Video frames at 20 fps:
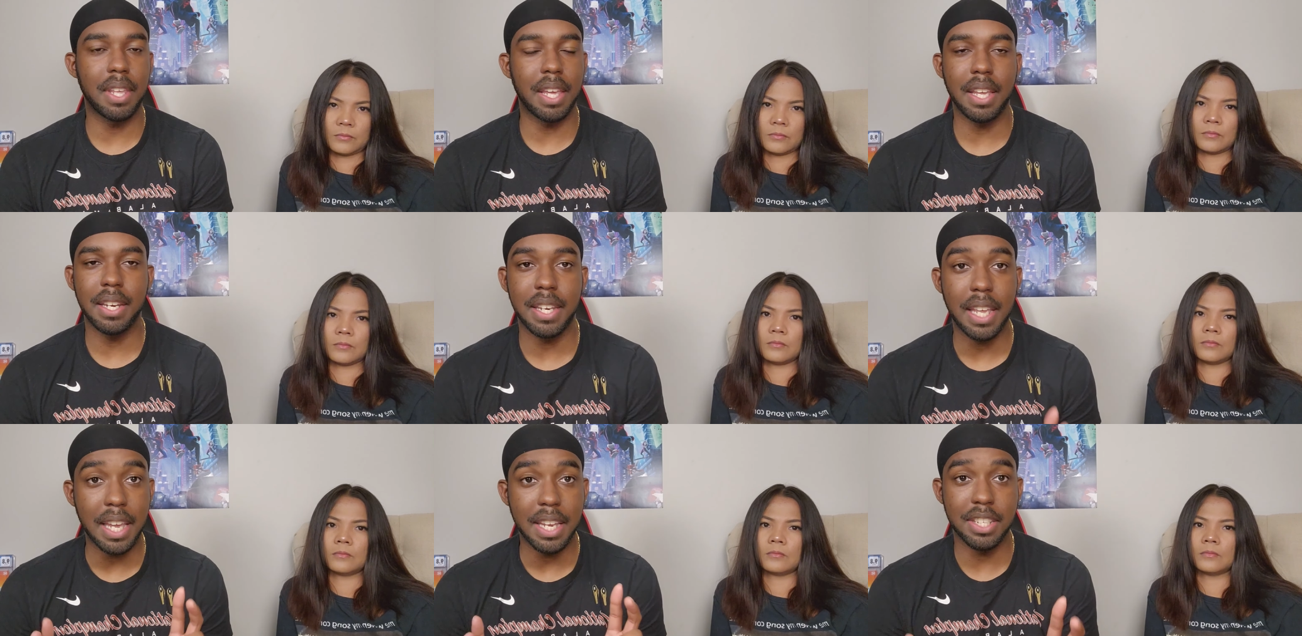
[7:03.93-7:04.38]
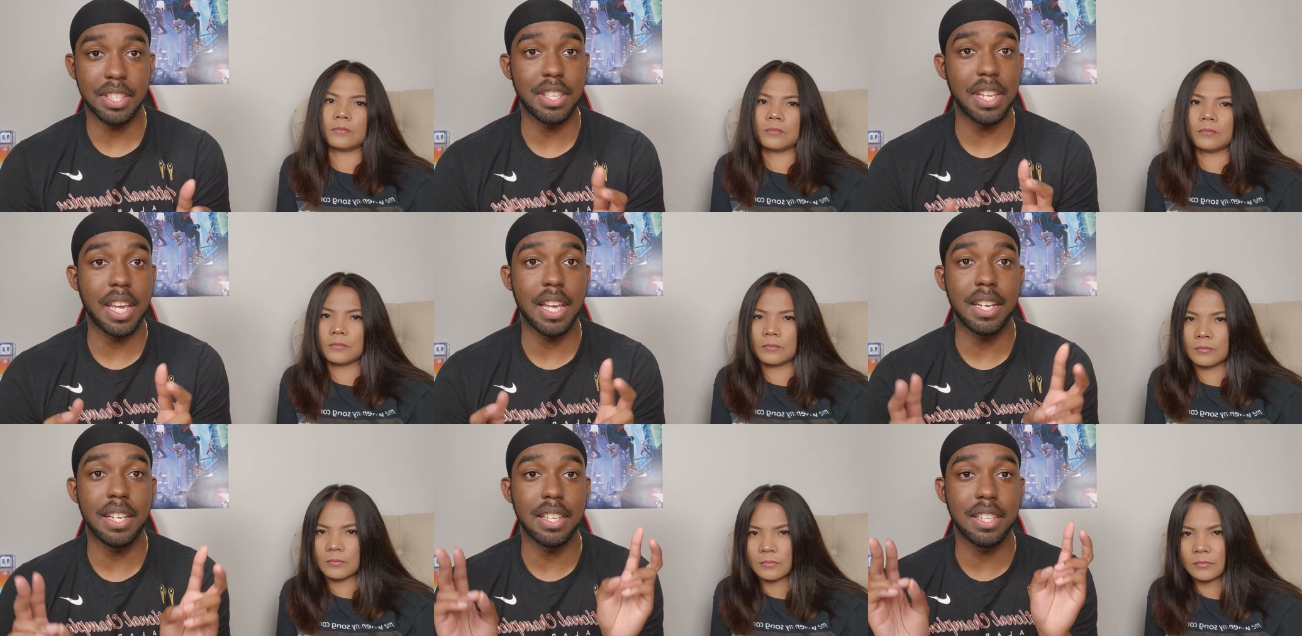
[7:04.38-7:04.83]
Speaker 1: they
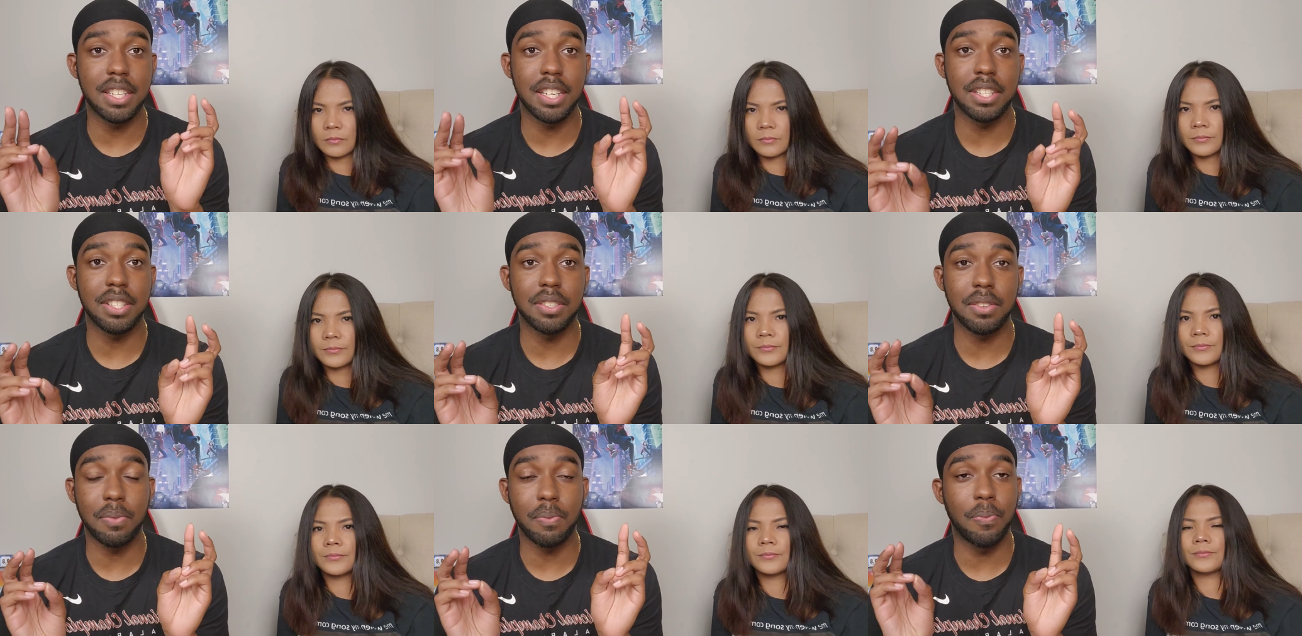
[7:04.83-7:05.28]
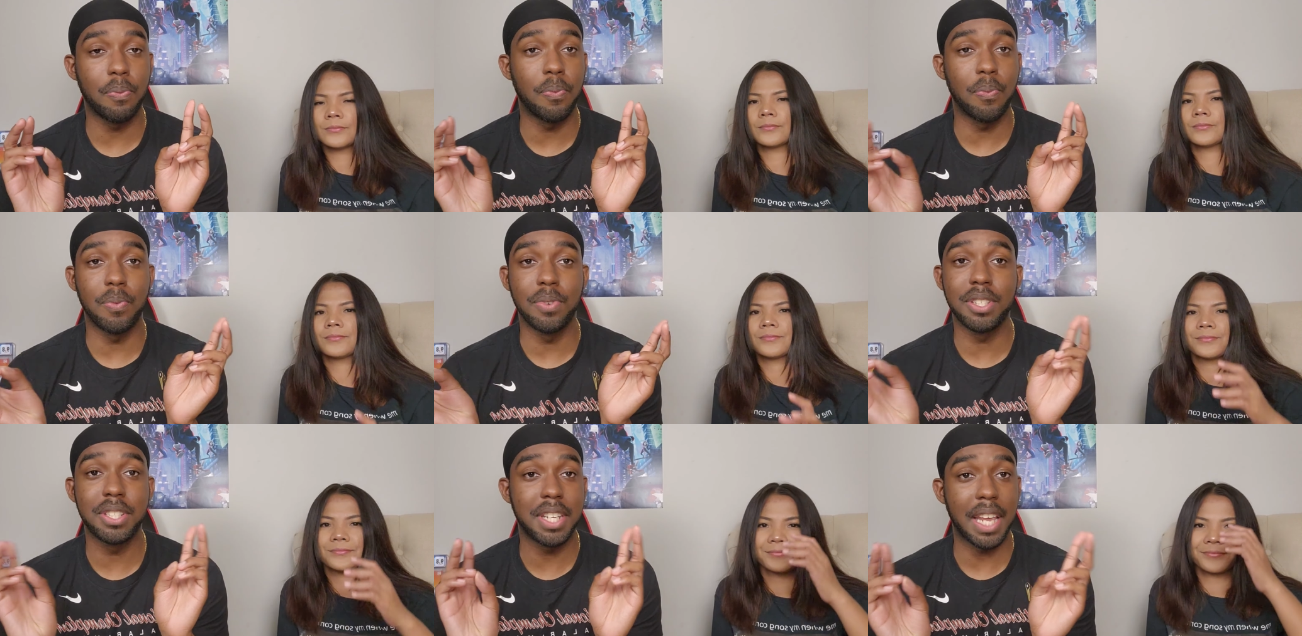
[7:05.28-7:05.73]
instead just
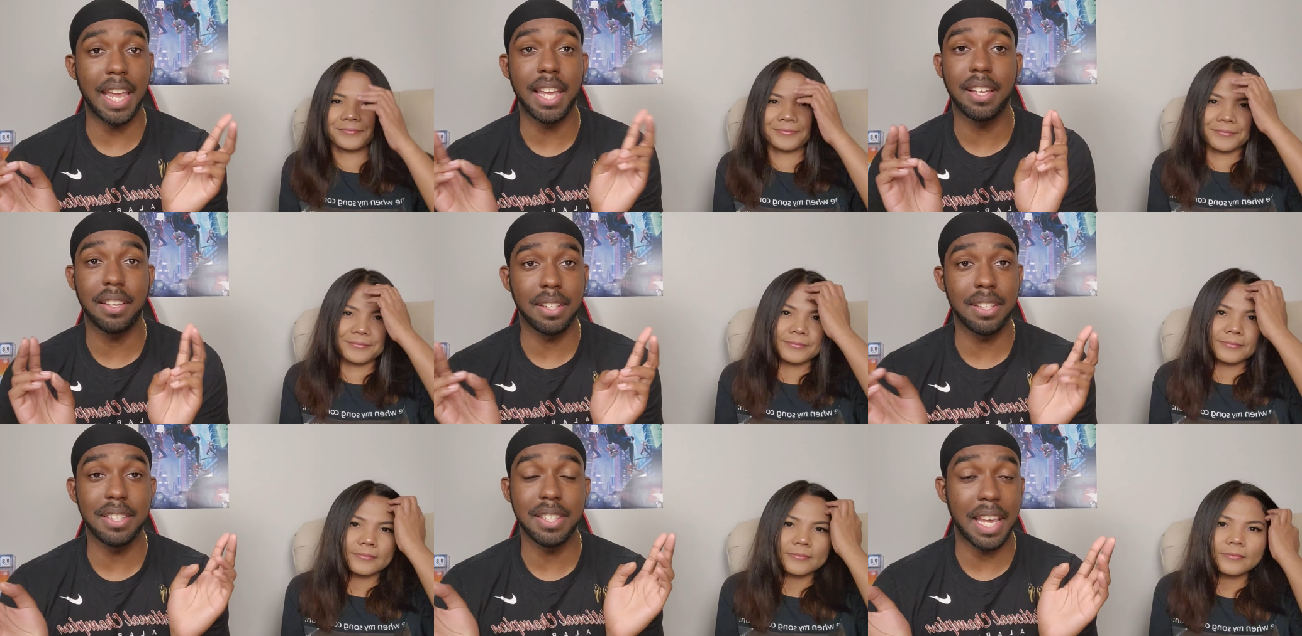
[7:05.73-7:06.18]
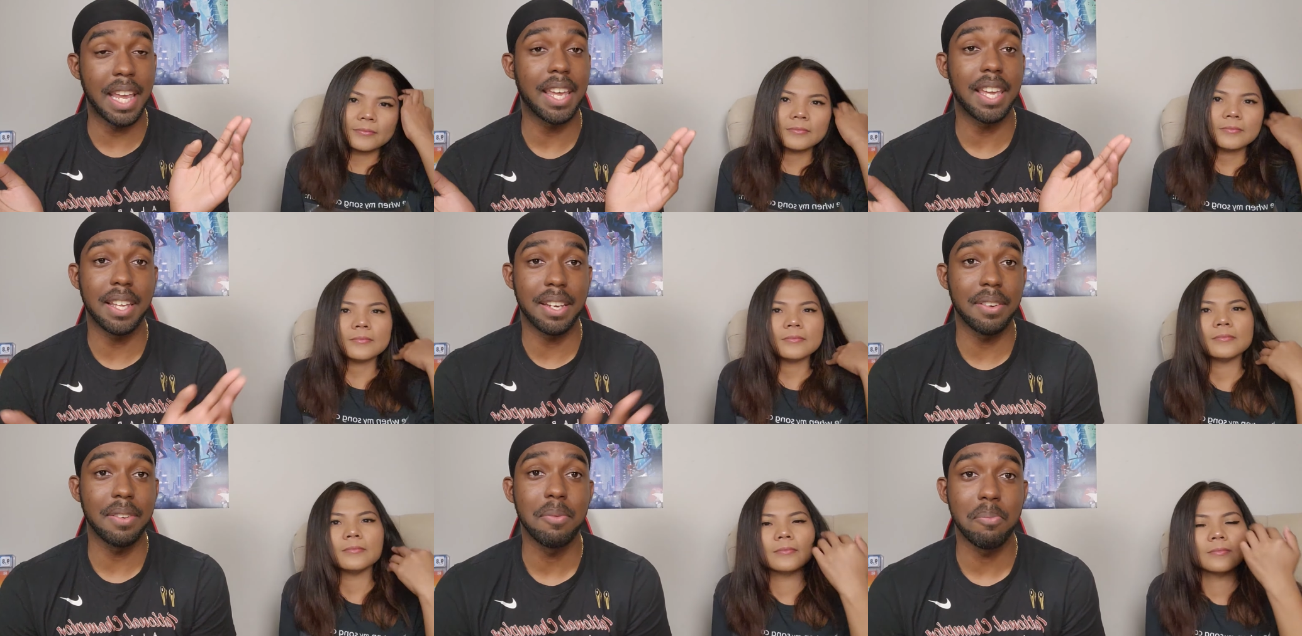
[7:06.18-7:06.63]
take take
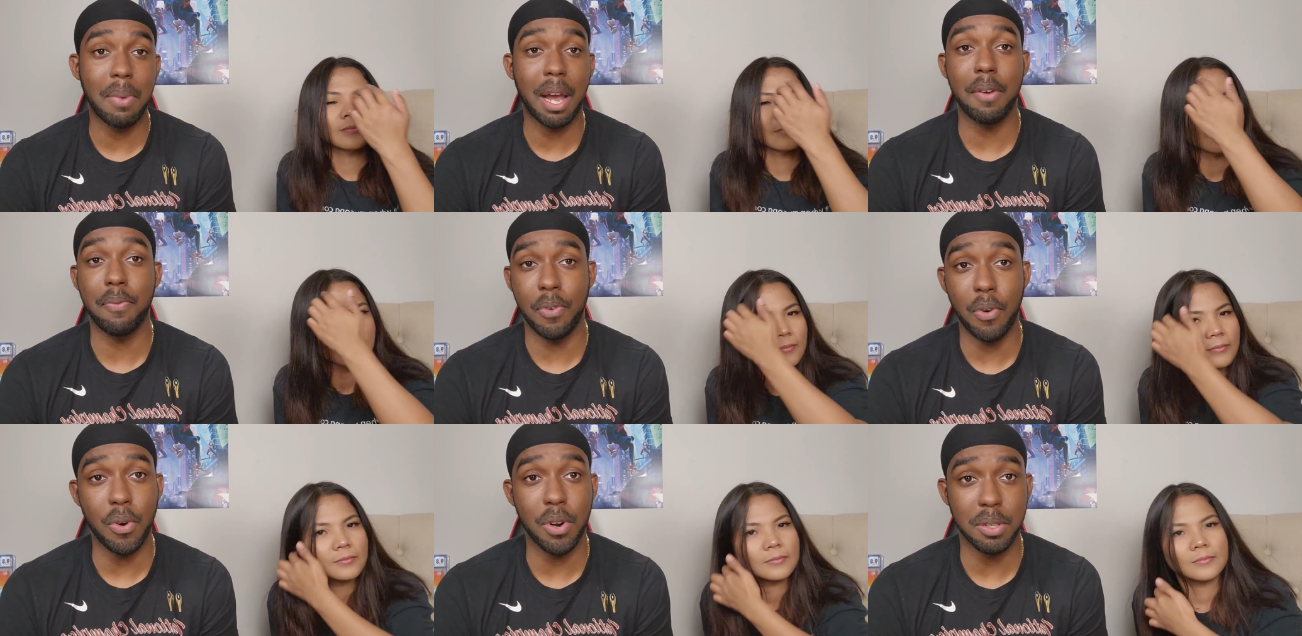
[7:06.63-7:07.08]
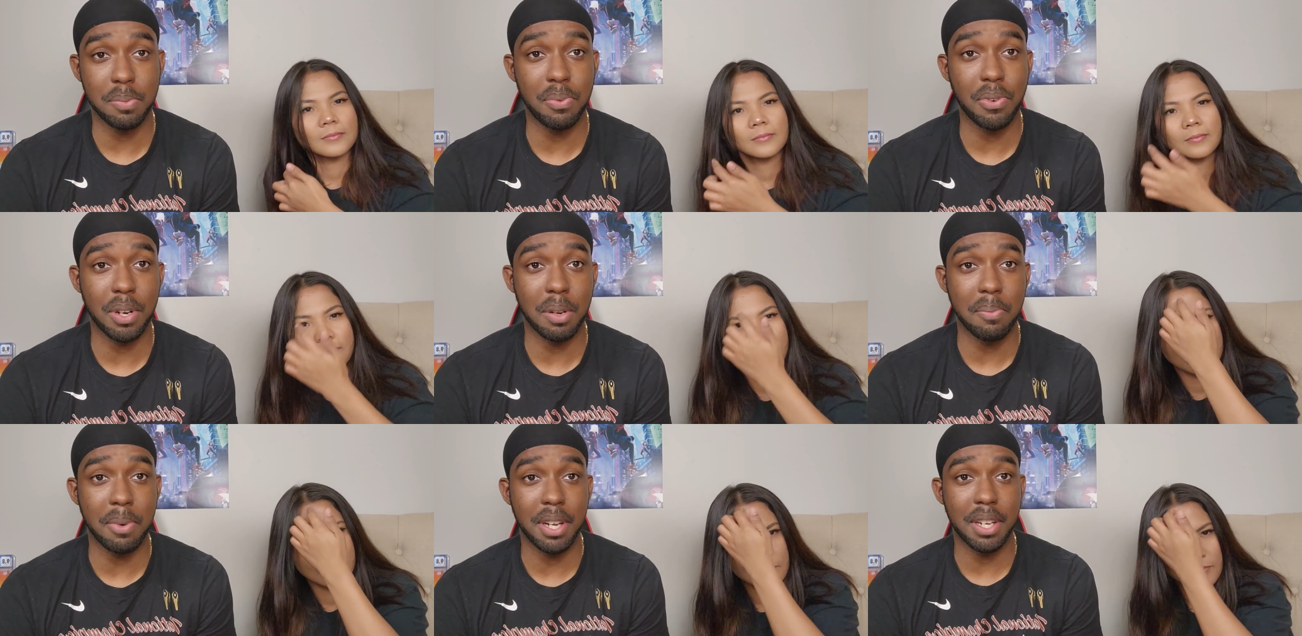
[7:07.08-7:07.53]
it by force,
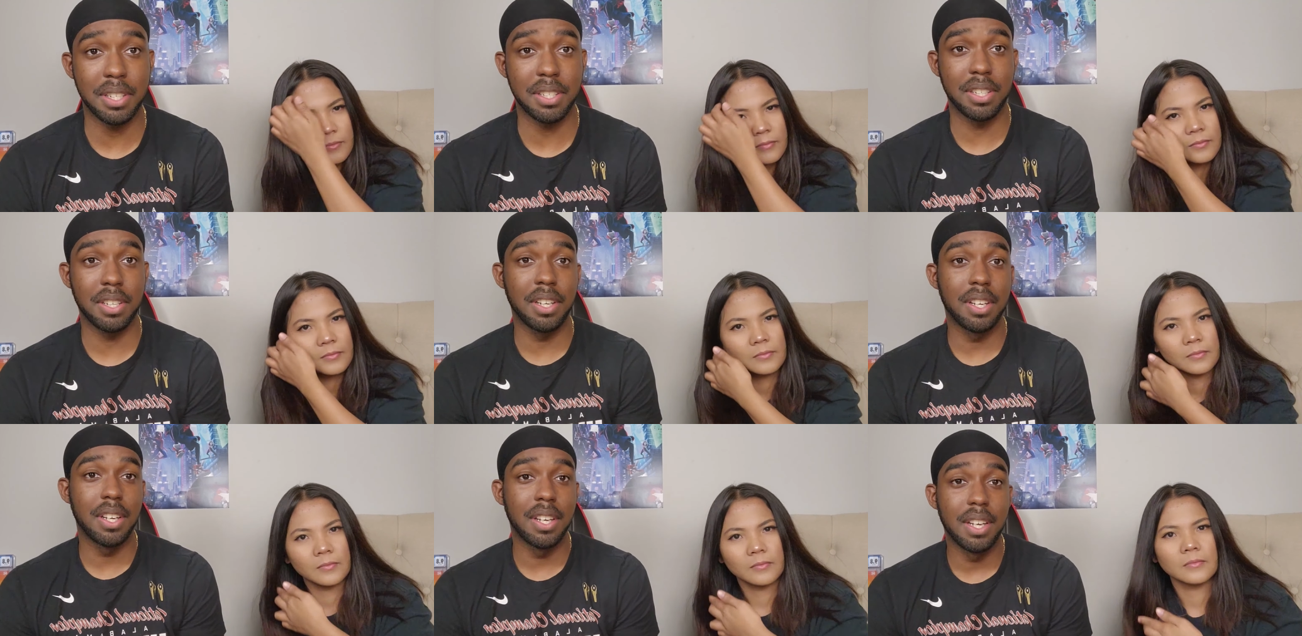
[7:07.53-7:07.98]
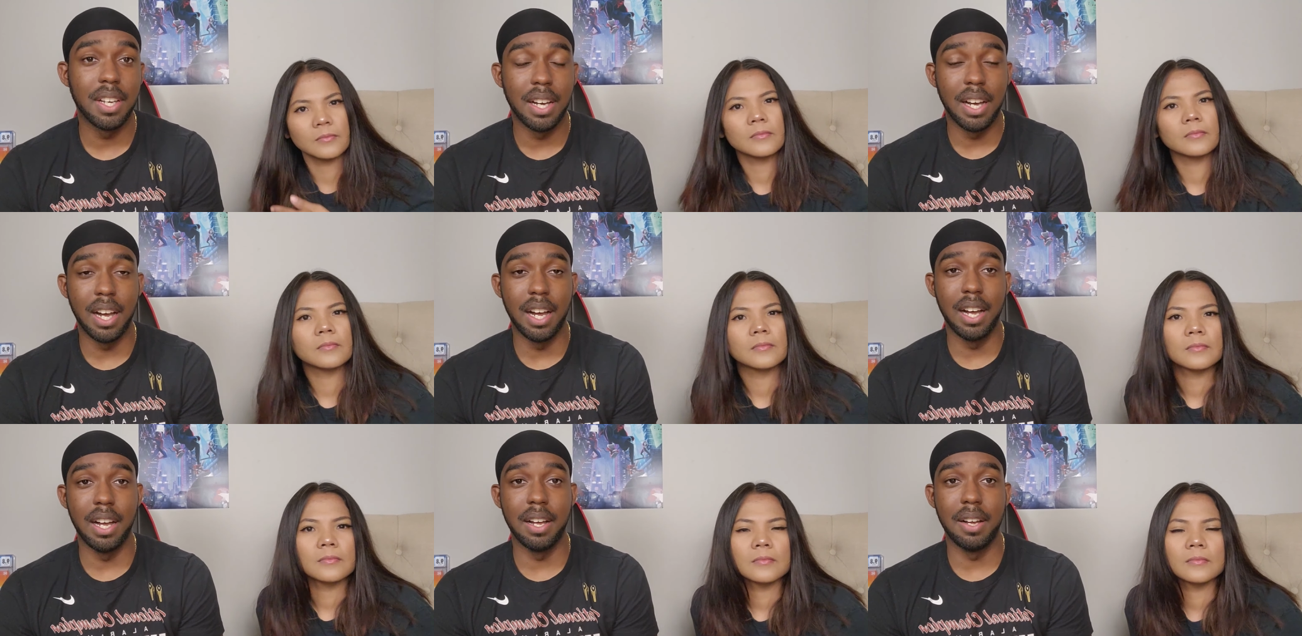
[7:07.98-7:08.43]
pretty much.
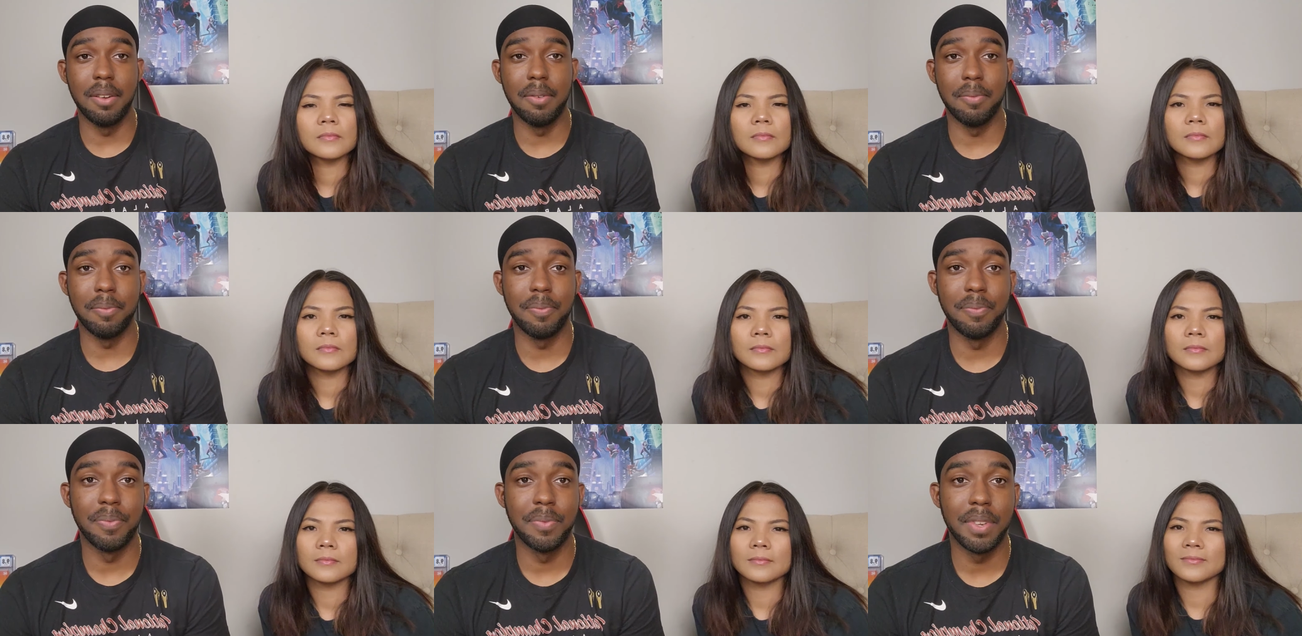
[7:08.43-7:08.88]
Mm-hmm. Um,